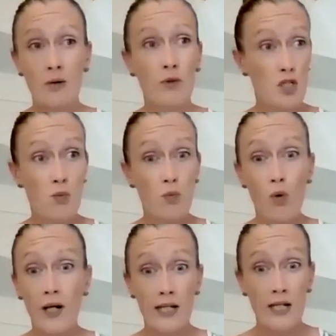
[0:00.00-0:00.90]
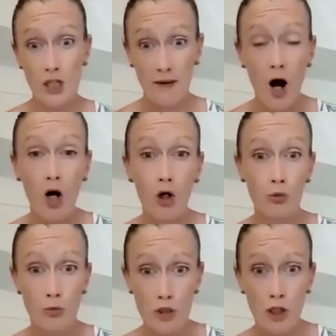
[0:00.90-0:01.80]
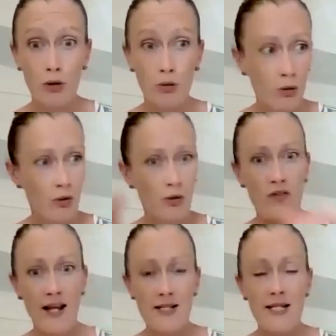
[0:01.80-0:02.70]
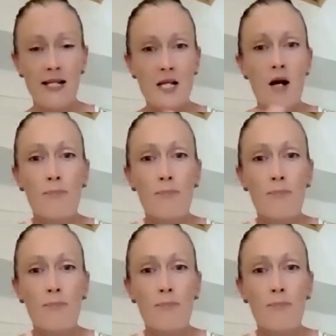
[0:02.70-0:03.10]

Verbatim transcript: we're just walking each other home to that sense.